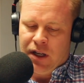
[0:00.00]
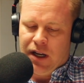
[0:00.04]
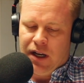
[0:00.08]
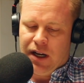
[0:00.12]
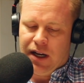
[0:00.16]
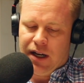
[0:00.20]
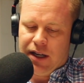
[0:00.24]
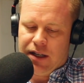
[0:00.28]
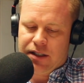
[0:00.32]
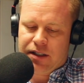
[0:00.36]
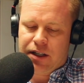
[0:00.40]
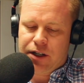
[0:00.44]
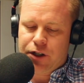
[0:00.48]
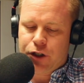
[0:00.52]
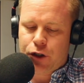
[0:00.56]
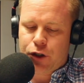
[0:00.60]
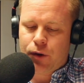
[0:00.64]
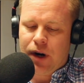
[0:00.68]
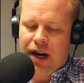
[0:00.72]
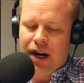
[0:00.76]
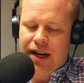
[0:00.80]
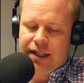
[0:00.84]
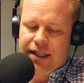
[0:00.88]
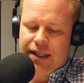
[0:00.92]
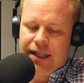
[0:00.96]
uh, is going to
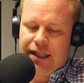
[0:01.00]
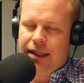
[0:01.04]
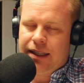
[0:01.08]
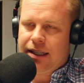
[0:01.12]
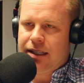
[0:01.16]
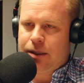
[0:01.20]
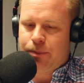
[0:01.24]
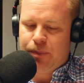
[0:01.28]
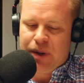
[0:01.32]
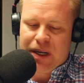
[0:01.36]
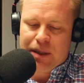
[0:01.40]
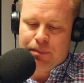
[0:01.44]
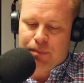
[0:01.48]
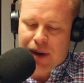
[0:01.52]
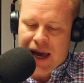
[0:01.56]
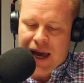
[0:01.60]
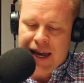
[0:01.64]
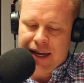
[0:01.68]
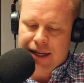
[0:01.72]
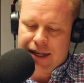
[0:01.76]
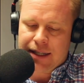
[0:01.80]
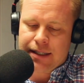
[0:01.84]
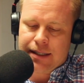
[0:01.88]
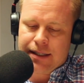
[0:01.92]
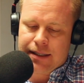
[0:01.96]
try and get these big
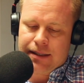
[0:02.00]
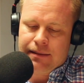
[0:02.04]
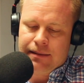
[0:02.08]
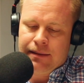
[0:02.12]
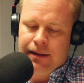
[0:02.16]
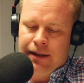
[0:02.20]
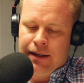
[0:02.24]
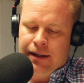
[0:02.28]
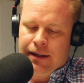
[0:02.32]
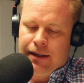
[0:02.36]
banks